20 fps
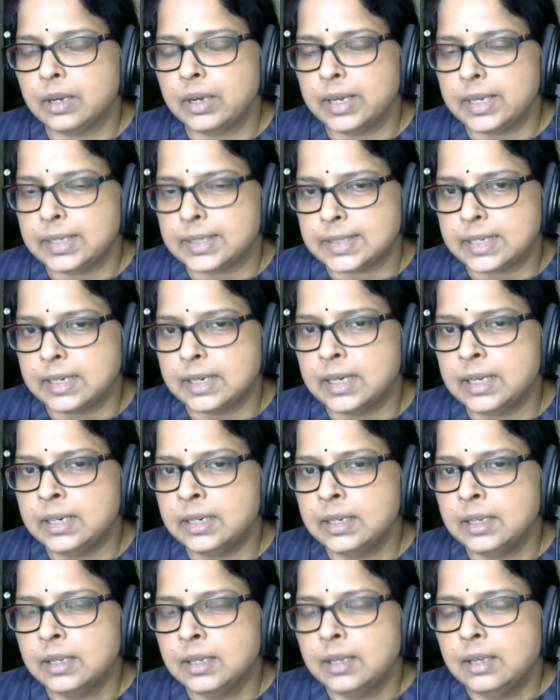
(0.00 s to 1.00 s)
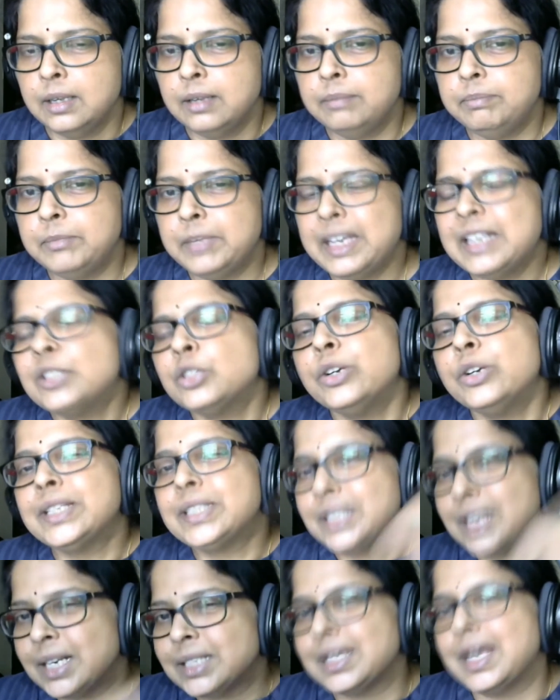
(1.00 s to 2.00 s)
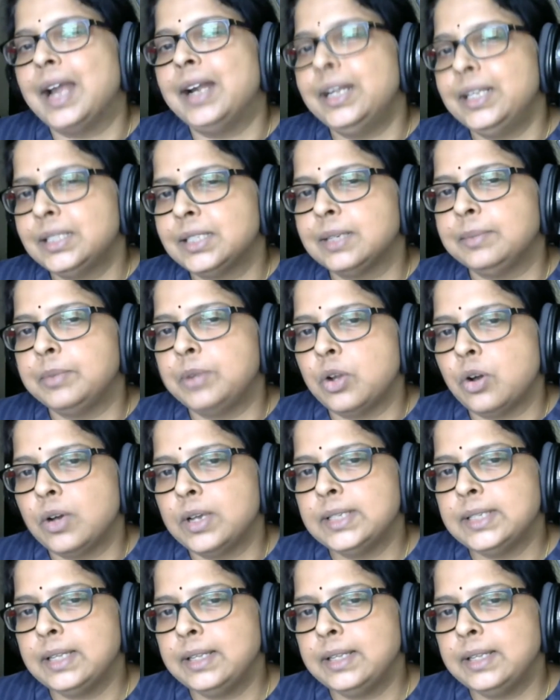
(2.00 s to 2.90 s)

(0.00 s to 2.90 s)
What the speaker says: SNR, the SOA starts adding some noise,